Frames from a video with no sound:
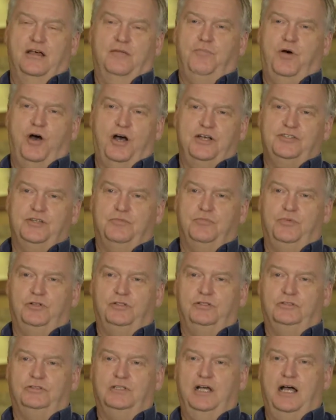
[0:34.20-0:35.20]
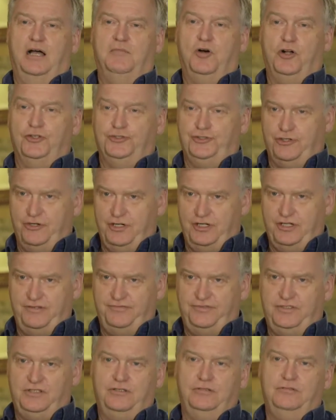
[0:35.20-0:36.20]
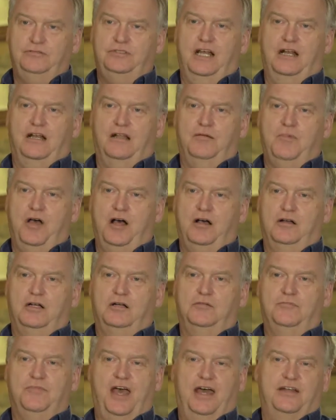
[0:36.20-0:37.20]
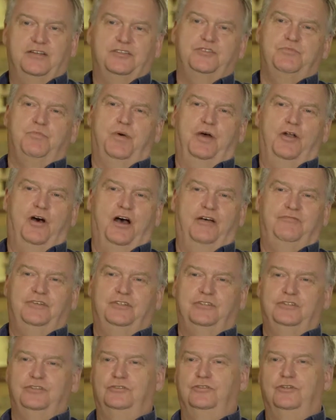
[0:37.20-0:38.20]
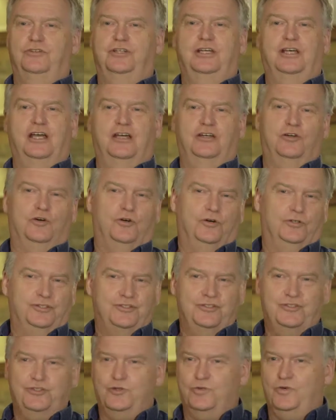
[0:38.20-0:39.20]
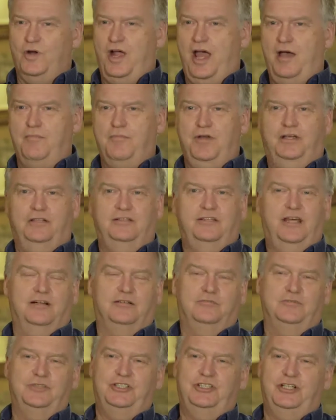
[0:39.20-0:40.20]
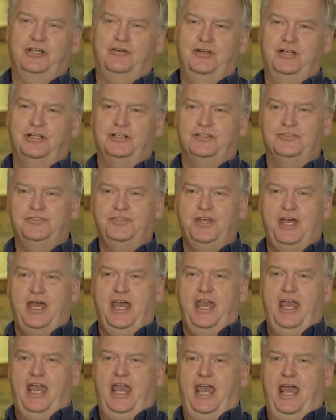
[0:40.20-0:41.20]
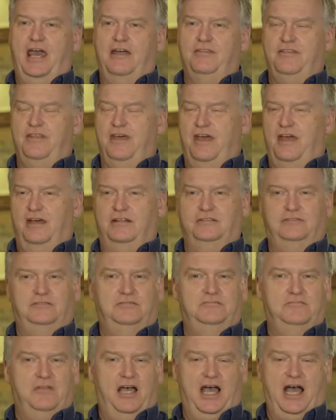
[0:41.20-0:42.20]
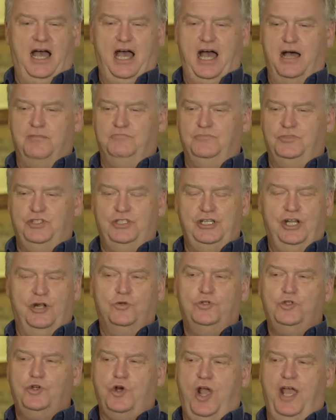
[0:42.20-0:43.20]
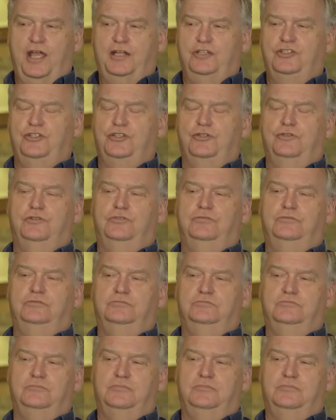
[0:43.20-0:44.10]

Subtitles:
possible alternative to dental amalgam that has spun off into looking at gold and ceramic dental materials, and then trying to